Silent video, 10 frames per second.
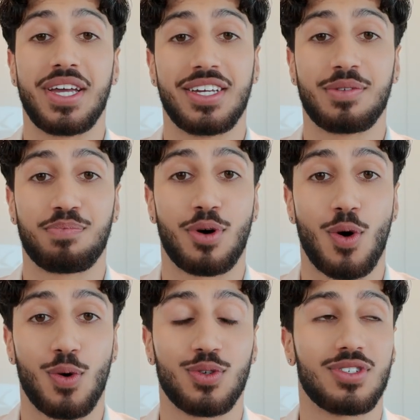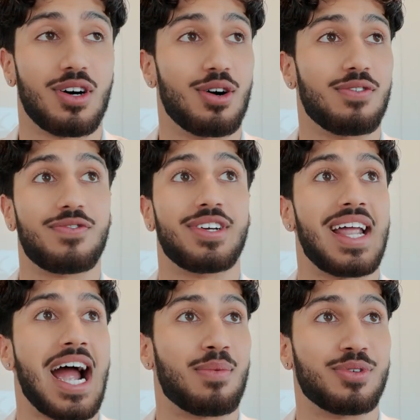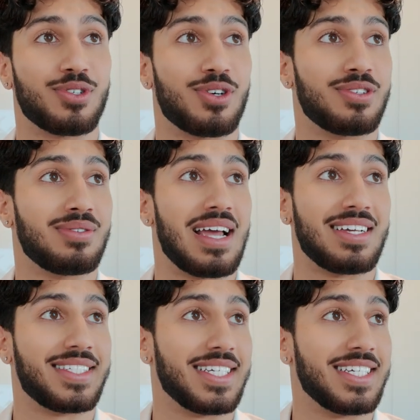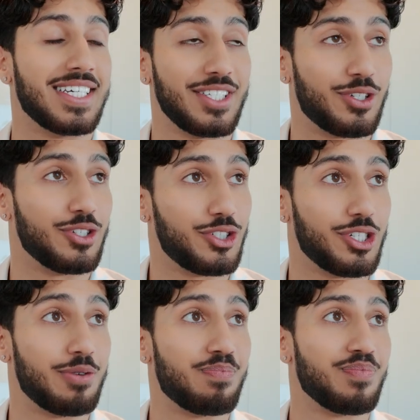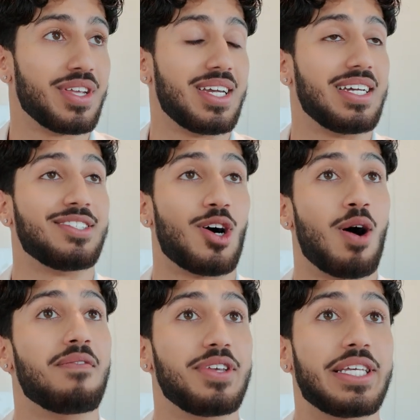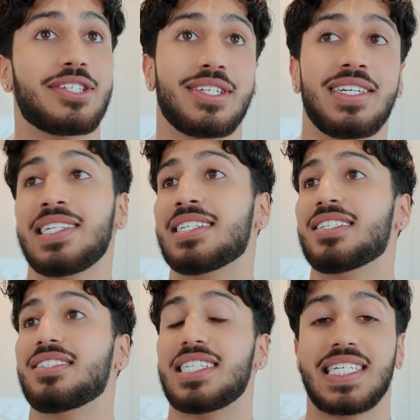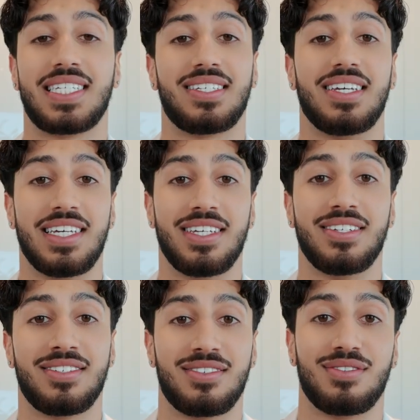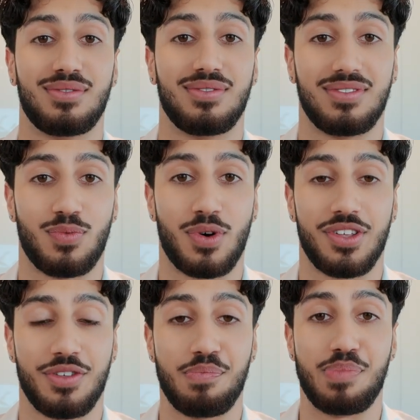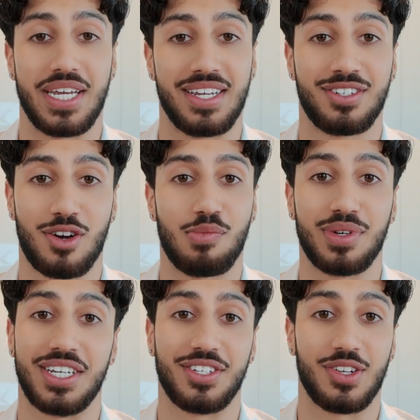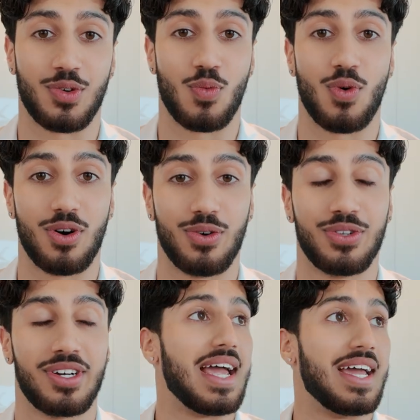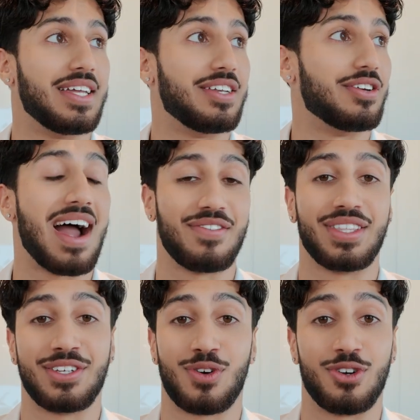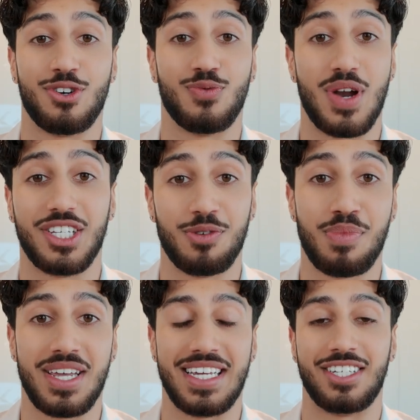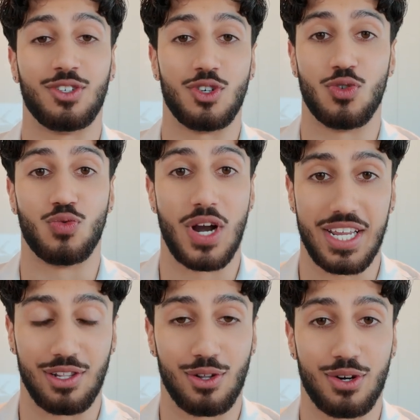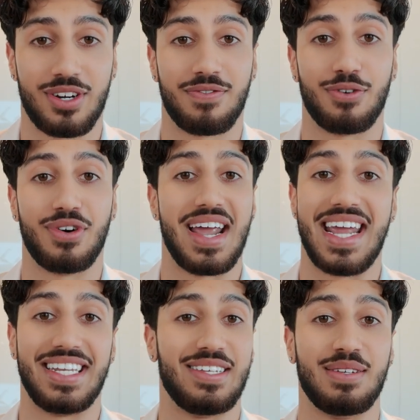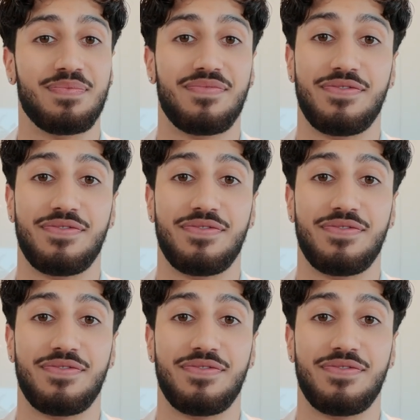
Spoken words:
biggest pros of an Amazon SDE internship is obviously this is one of the biggest companies in the world, and having this on your resume is a great look for any